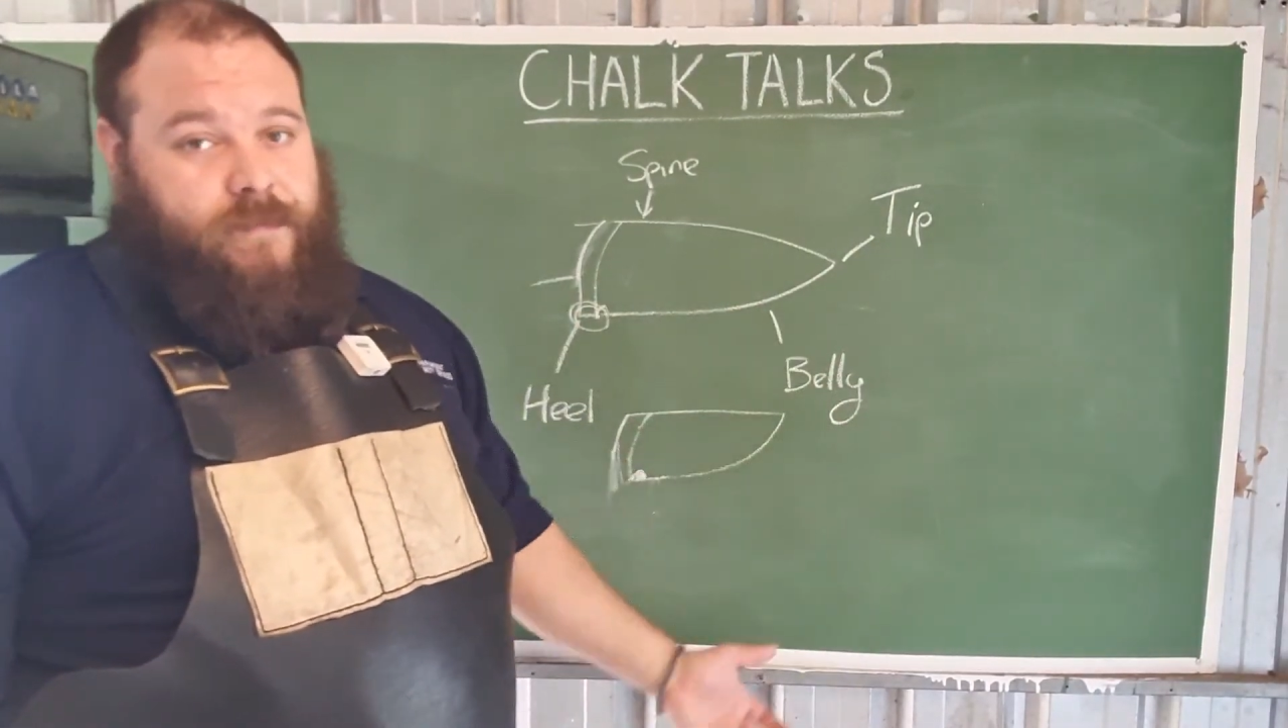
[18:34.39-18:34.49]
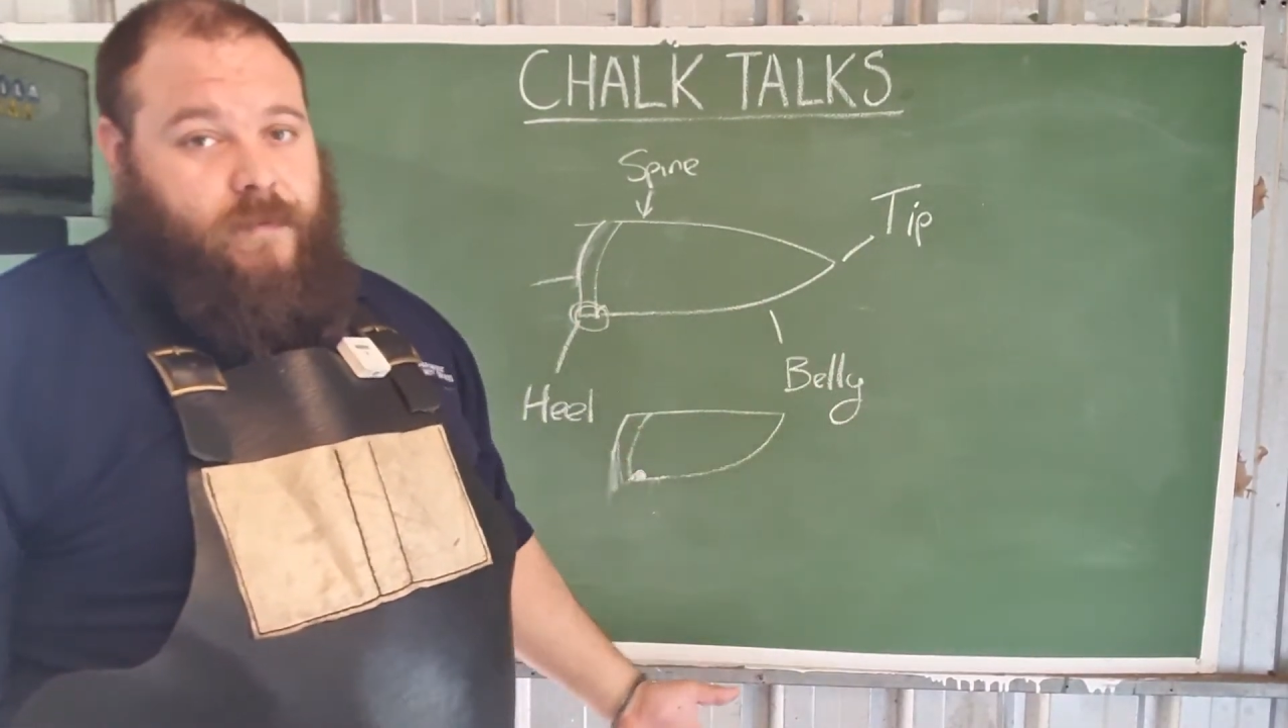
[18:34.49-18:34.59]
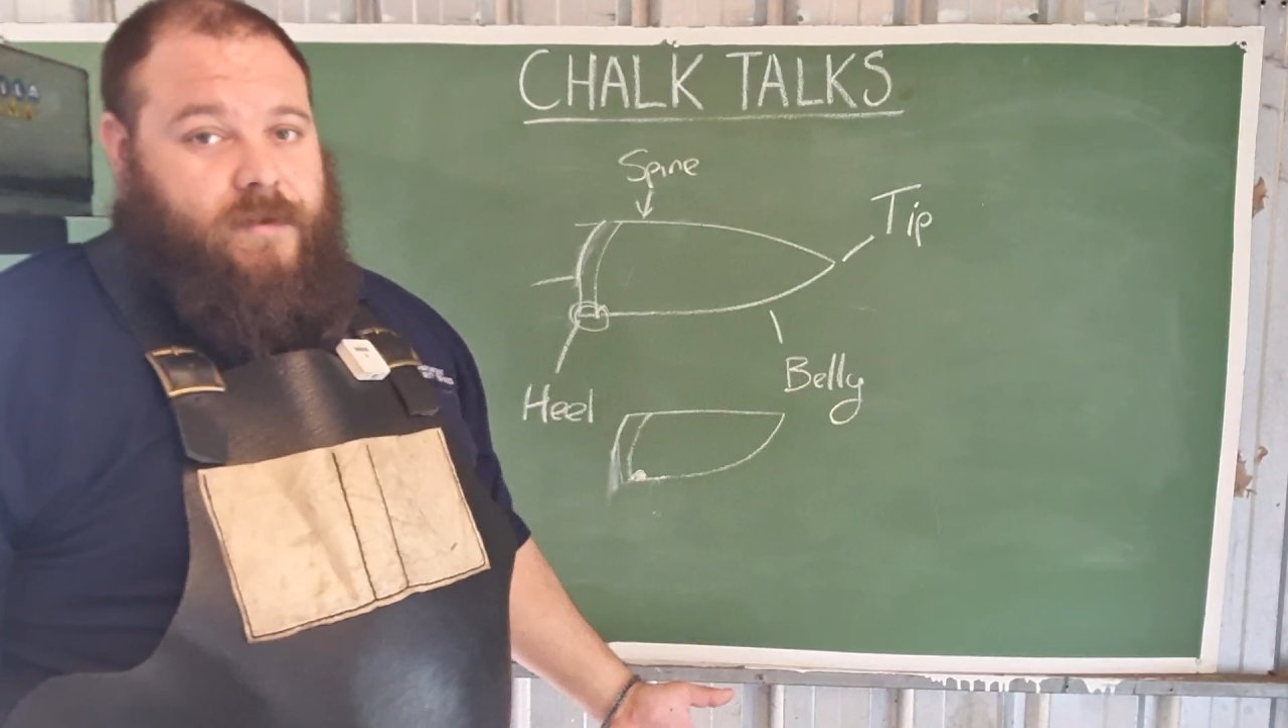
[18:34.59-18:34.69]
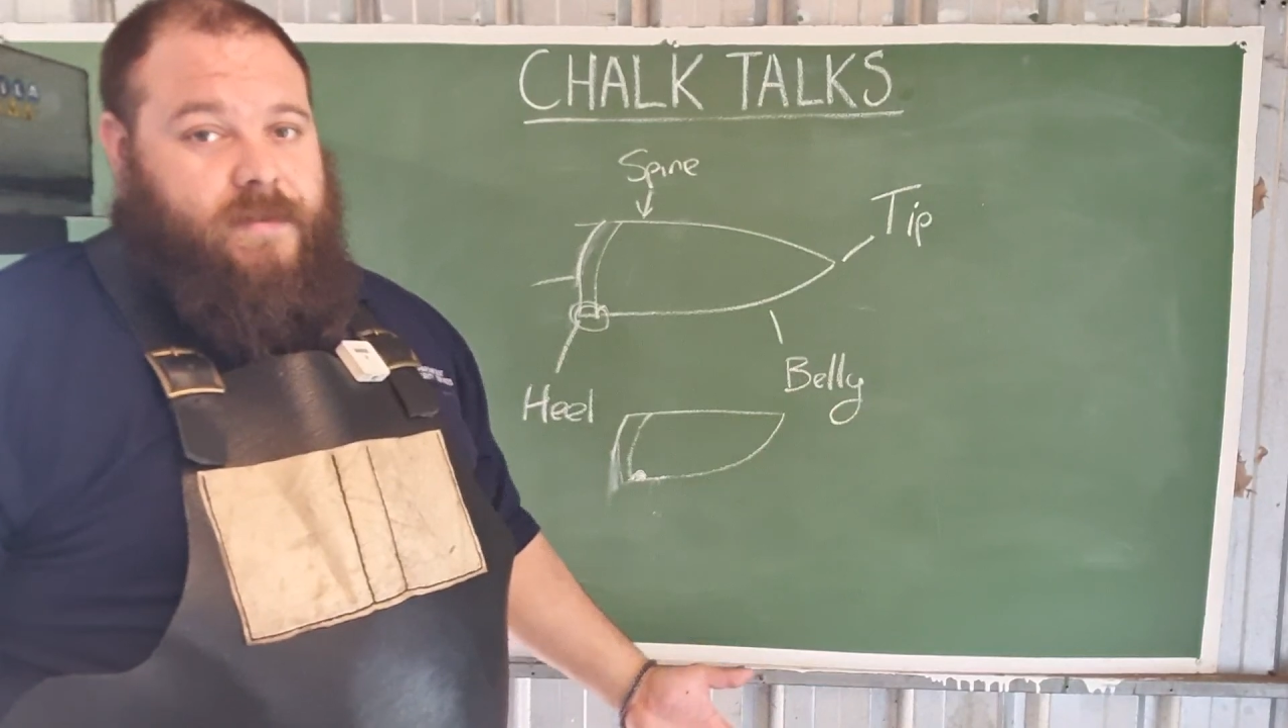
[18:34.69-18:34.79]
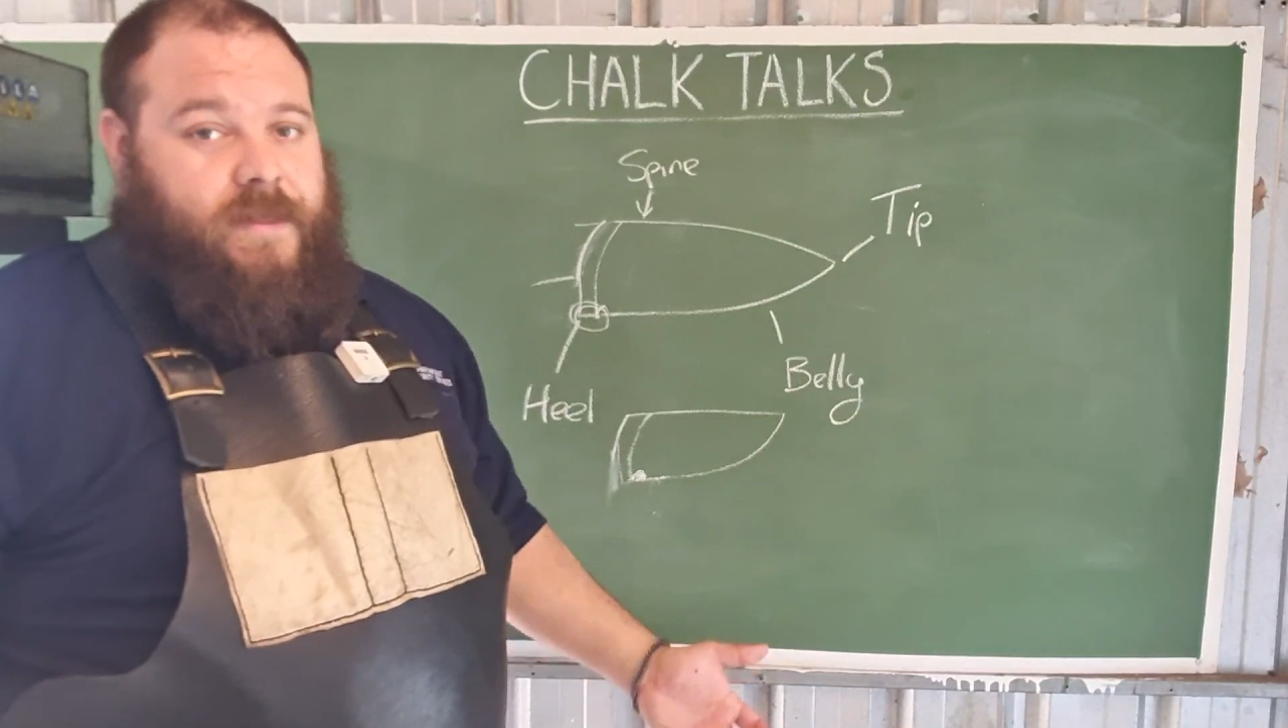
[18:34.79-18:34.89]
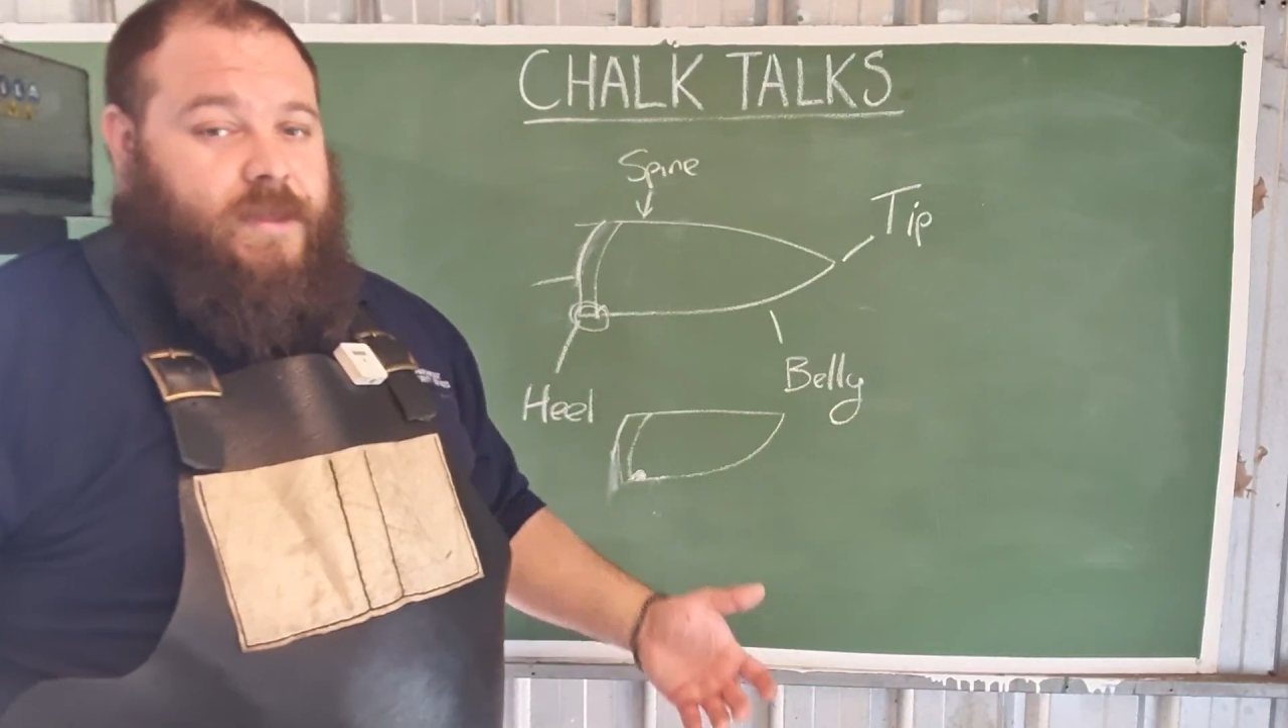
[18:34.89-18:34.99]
important thing.